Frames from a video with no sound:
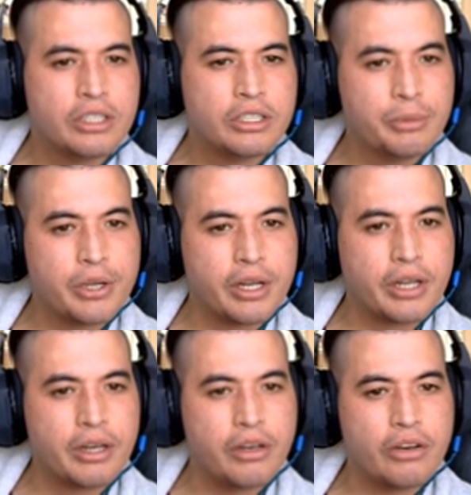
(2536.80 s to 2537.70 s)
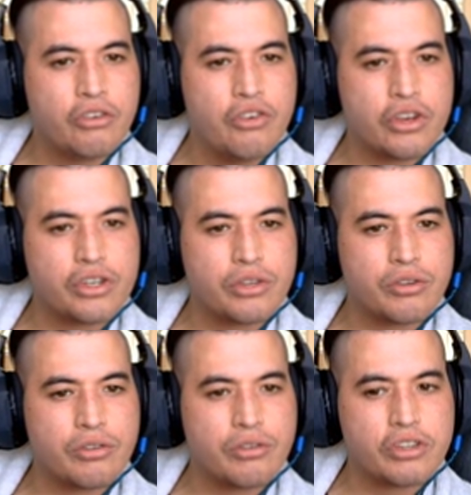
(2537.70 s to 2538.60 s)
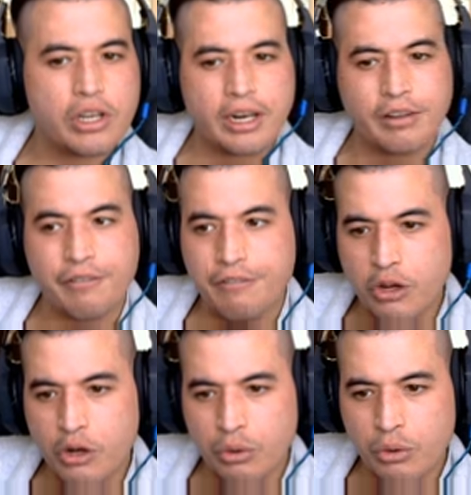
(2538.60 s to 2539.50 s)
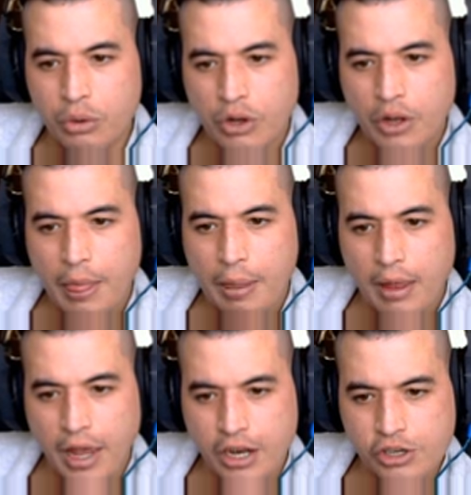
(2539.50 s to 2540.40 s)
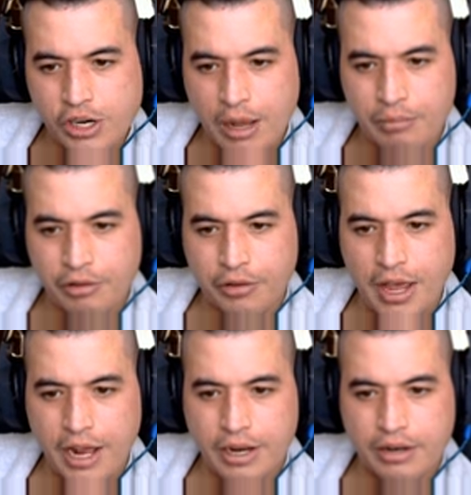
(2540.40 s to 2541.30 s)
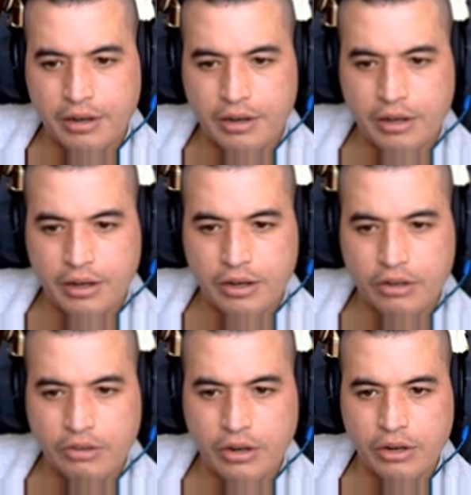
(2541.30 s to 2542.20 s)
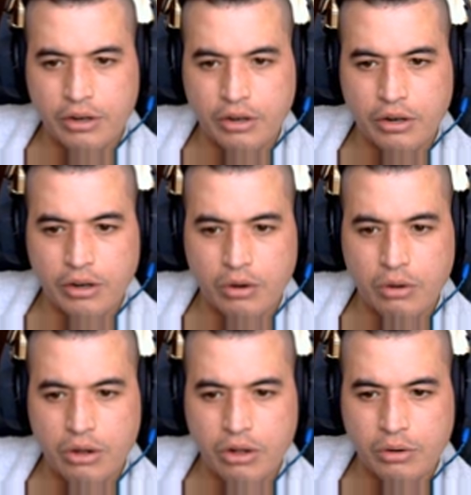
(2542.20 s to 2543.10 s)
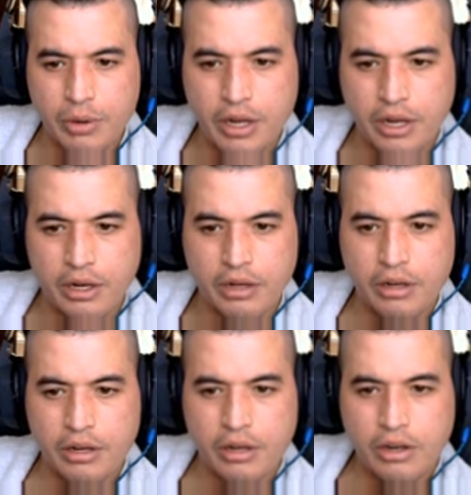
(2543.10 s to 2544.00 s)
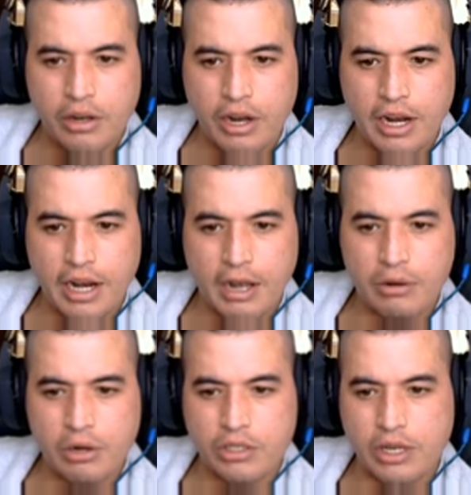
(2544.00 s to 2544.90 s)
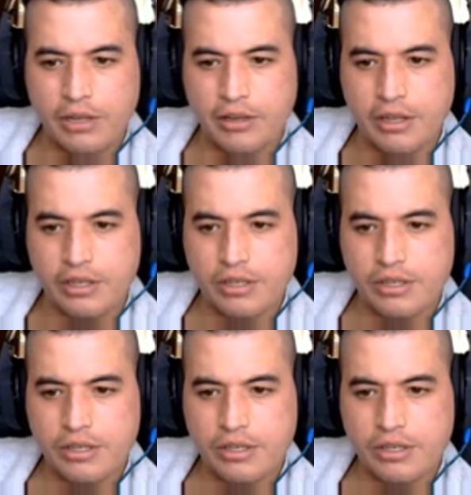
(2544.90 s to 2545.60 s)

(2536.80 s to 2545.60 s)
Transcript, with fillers: so we can just select a few and chamfer that in. See, you can go all the way in, and now it looks like this.